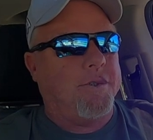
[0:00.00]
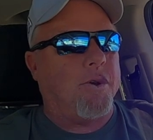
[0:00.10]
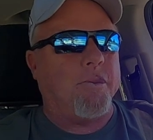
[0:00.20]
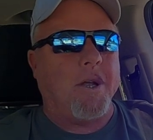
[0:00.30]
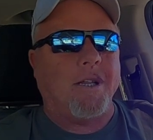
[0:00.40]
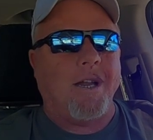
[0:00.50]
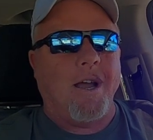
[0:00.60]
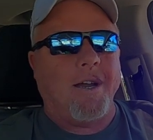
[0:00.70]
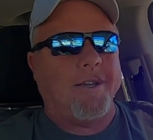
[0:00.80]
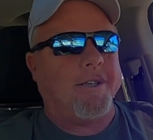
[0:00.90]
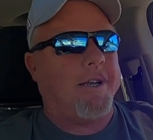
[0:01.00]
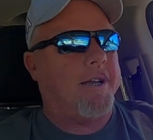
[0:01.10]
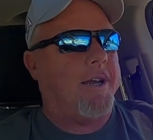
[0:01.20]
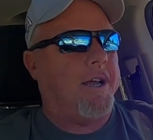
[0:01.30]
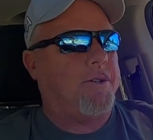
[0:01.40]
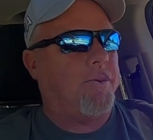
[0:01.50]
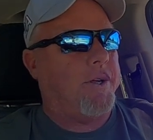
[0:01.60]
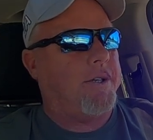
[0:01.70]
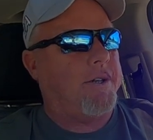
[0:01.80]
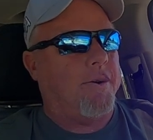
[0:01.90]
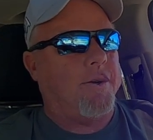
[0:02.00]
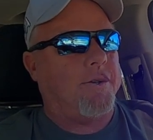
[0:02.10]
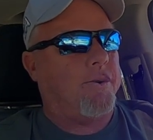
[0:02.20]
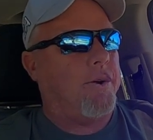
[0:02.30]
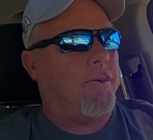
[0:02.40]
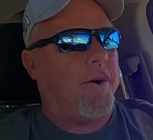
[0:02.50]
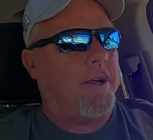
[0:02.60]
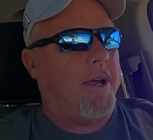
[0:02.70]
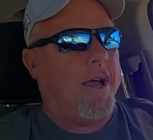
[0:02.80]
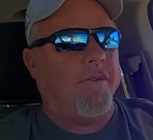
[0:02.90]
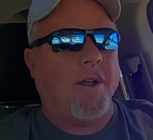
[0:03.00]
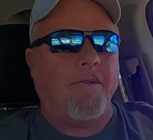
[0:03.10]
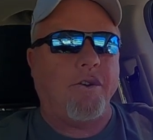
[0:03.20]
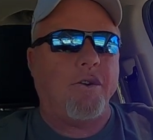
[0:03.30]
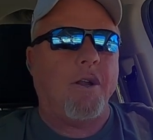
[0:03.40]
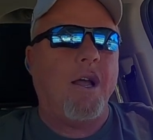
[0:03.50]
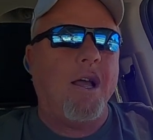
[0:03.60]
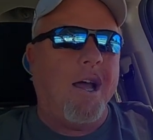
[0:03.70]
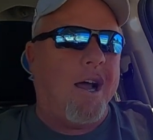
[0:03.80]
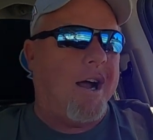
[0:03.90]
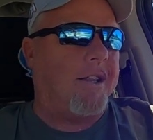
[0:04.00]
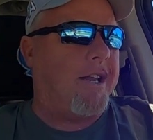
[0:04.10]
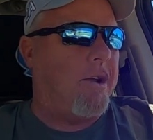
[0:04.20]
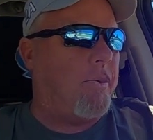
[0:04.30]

it's going to be in the 90s again next week. So enjoy it while you have it. Have a good holiday